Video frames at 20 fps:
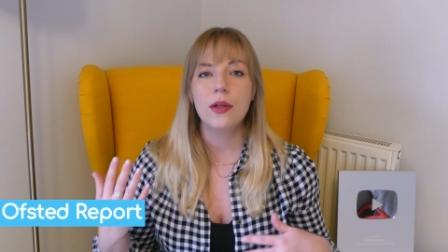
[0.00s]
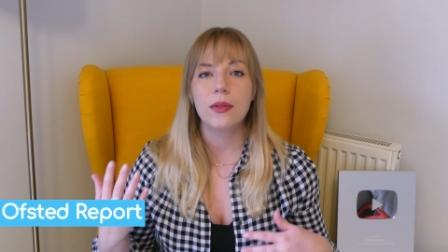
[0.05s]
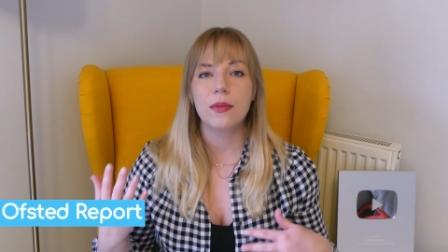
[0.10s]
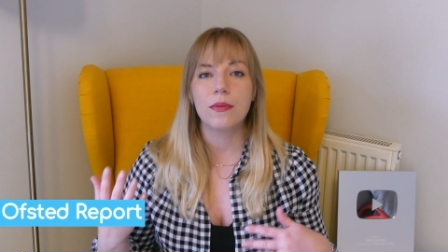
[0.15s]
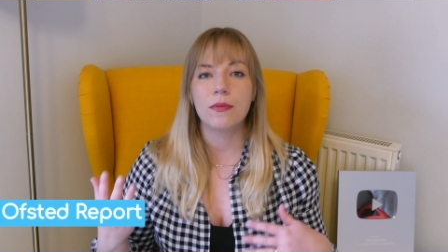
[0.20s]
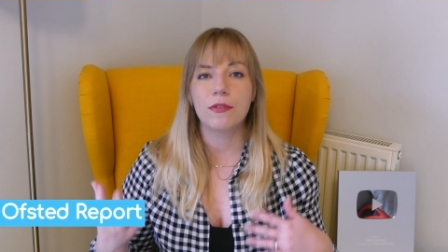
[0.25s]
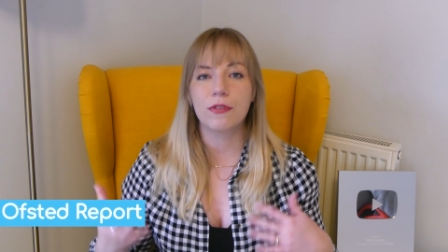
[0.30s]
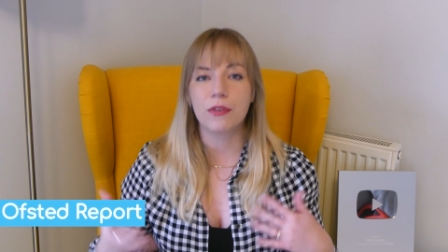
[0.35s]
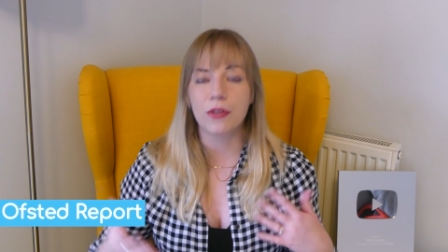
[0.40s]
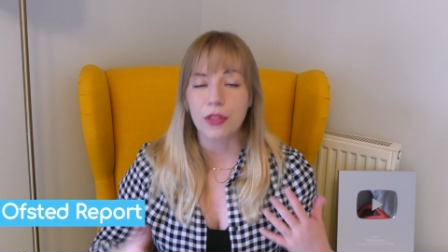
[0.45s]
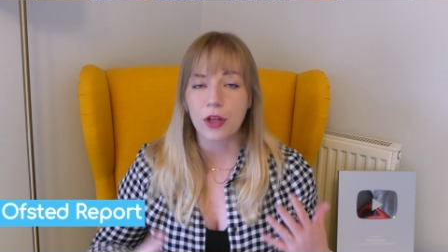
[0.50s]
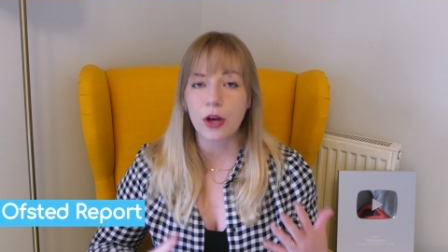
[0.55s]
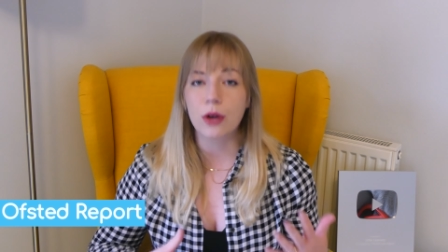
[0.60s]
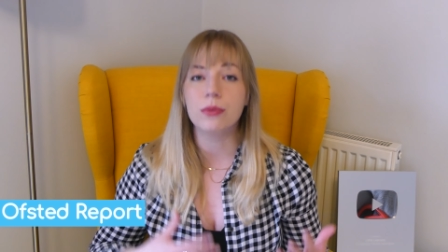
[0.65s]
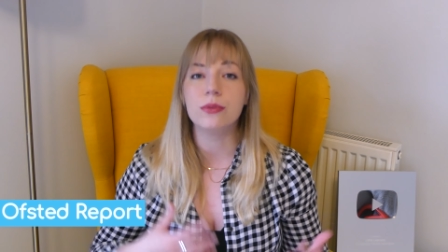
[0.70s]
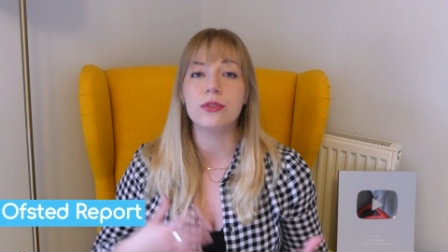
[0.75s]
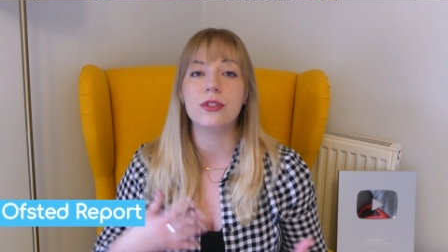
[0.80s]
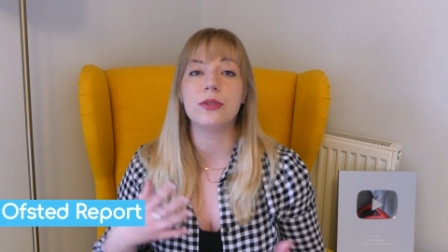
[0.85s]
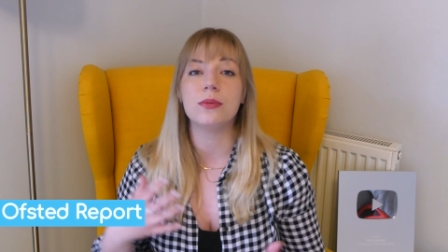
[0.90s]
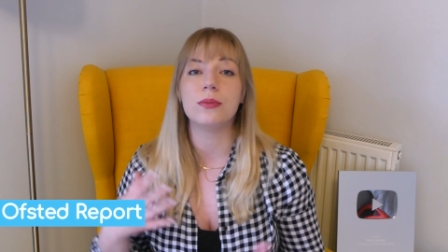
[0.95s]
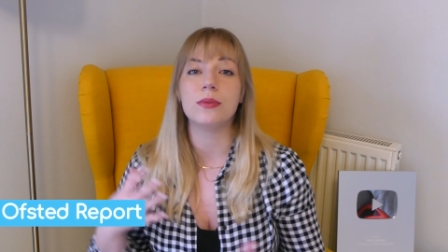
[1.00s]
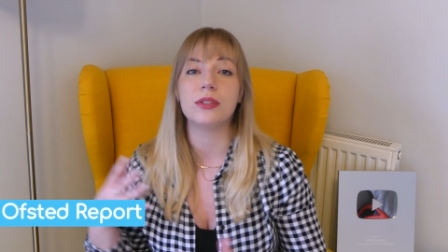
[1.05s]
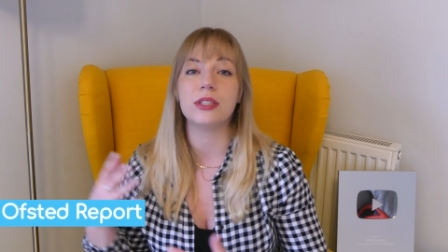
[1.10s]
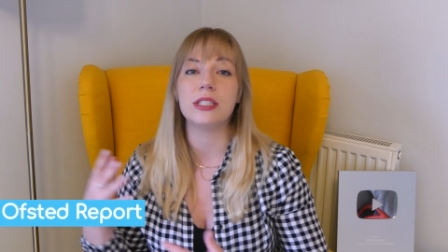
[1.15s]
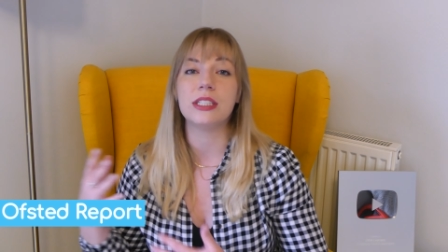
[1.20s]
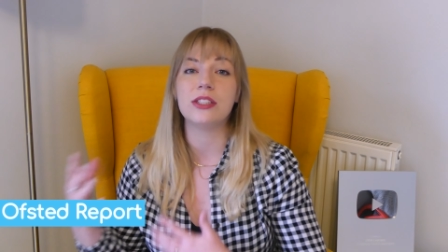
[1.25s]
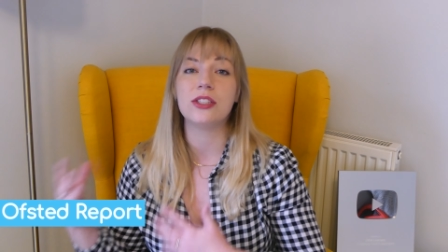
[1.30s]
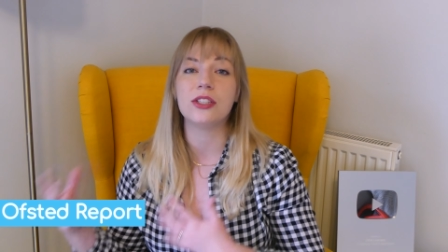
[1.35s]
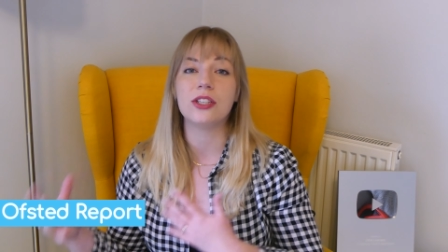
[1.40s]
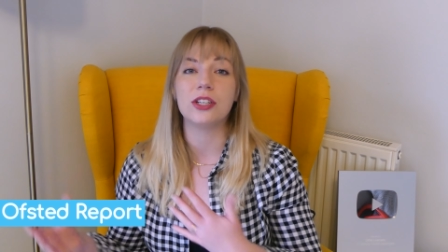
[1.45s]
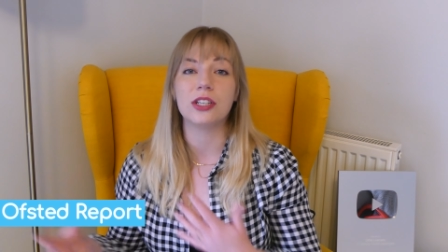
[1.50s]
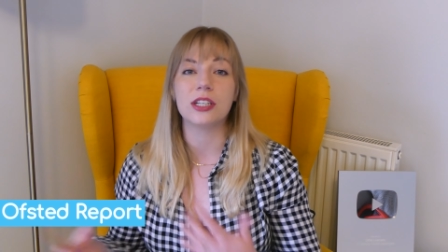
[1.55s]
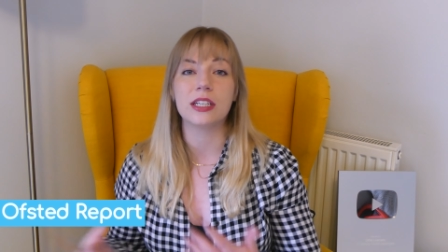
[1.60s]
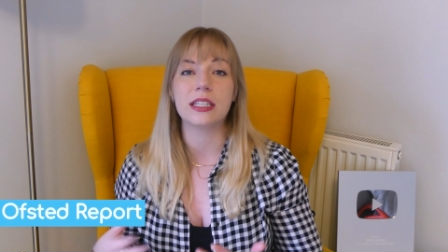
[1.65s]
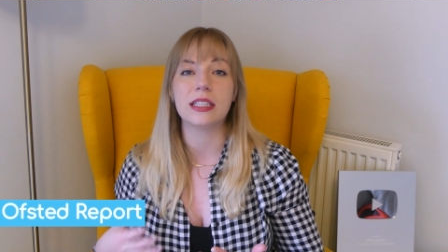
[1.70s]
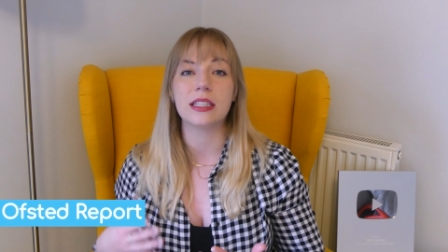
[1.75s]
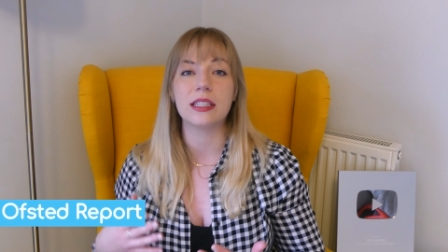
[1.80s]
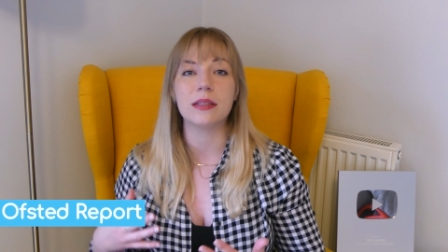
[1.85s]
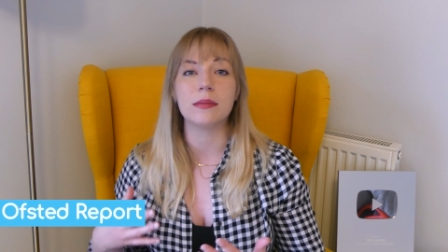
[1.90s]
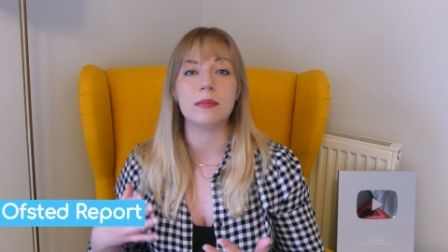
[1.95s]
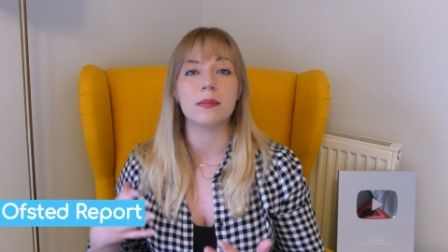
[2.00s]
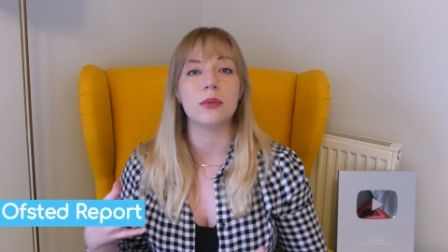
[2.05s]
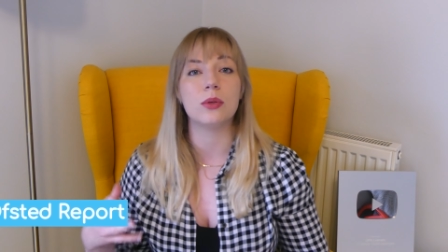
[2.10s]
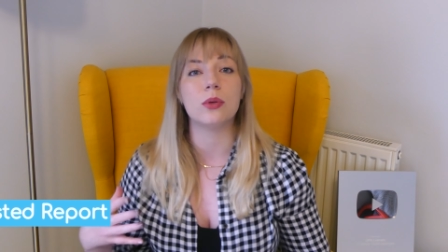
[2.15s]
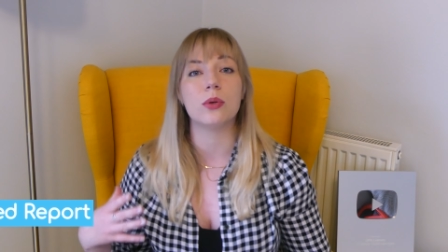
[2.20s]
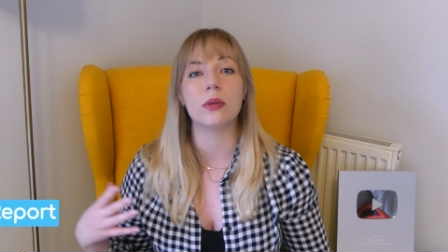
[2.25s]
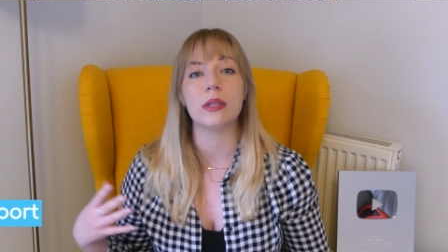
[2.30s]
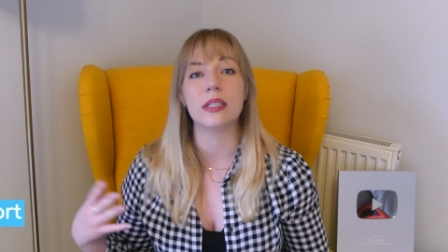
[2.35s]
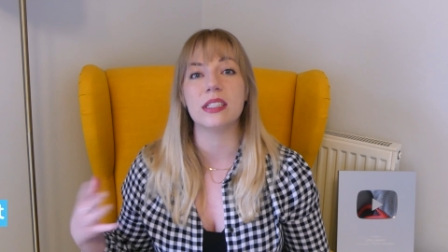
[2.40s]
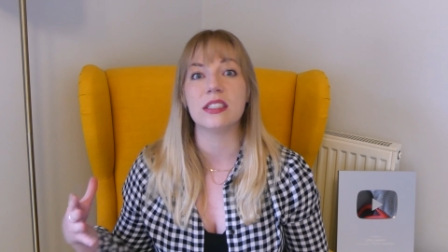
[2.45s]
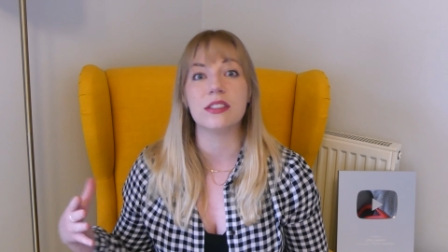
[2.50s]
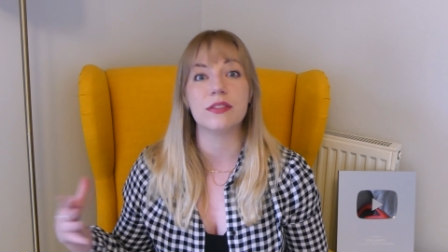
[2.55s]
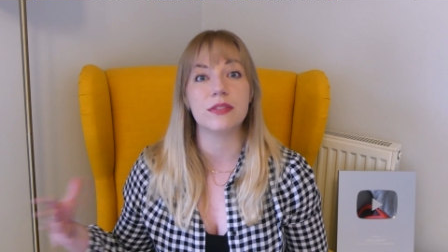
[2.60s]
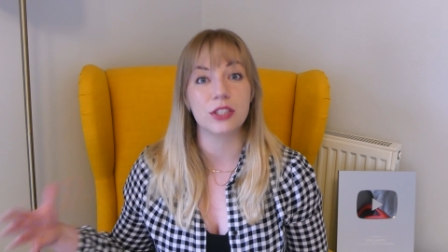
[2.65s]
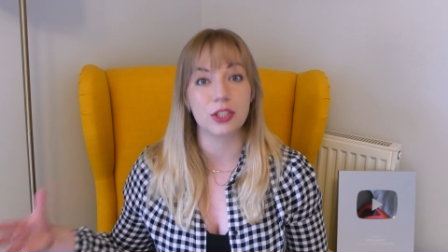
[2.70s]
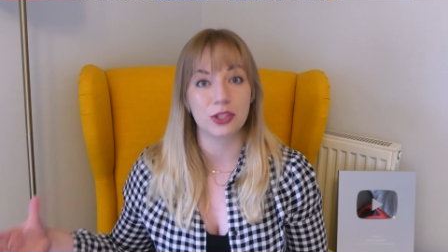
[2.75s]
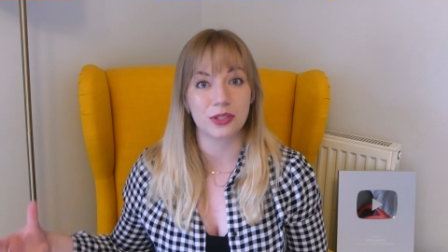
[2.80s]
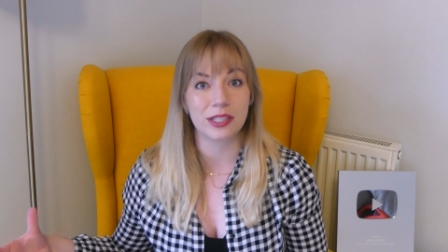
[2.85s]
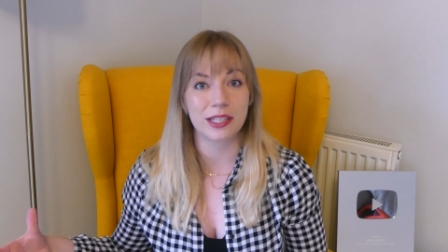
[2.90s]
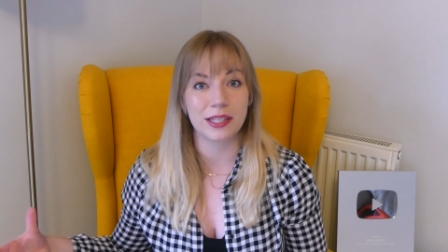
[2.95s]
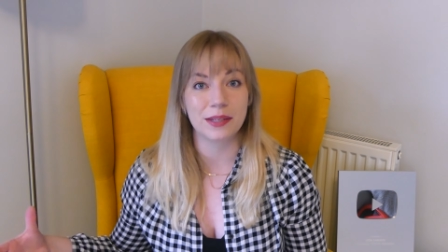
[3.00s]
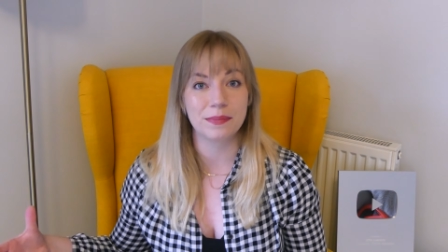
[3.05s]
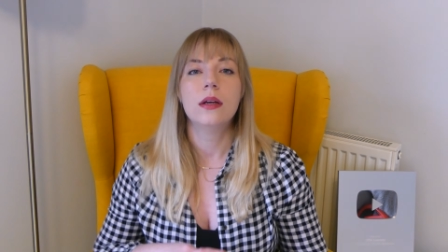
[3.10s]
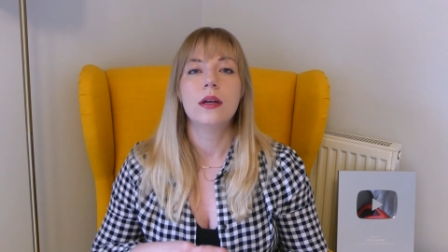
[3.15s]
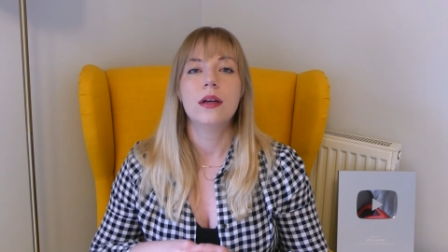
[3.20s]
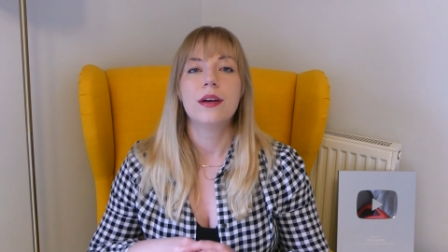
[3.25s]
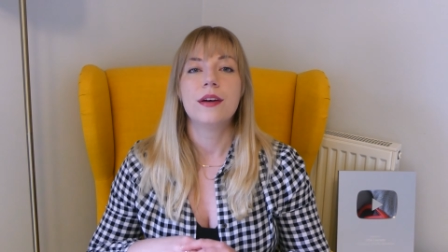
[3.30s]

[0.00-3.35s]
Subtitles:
for those you will need to look at them more individually.